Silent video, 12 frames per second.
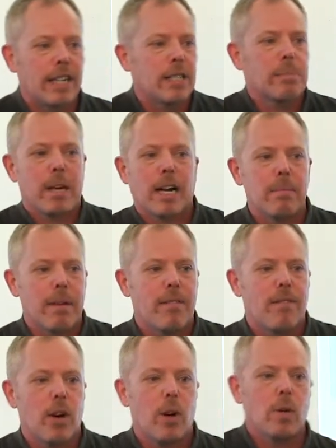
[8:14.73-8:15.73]
I just pick up my
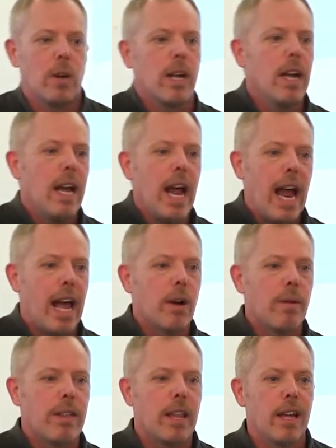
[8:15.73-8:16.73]
phone,
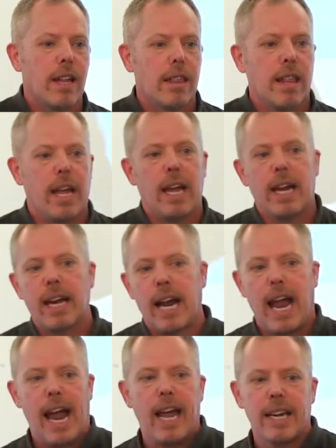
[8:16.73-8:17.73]
enter in the
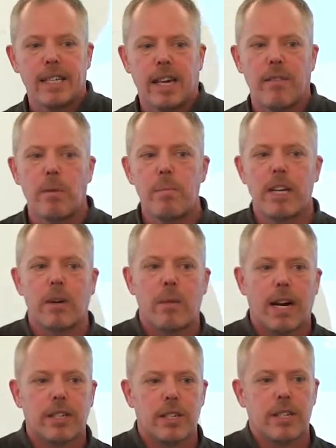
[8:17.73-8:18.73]
thing, and it's giving me
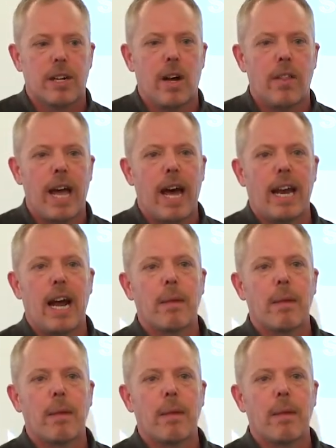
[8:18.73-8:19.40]
directions and all that.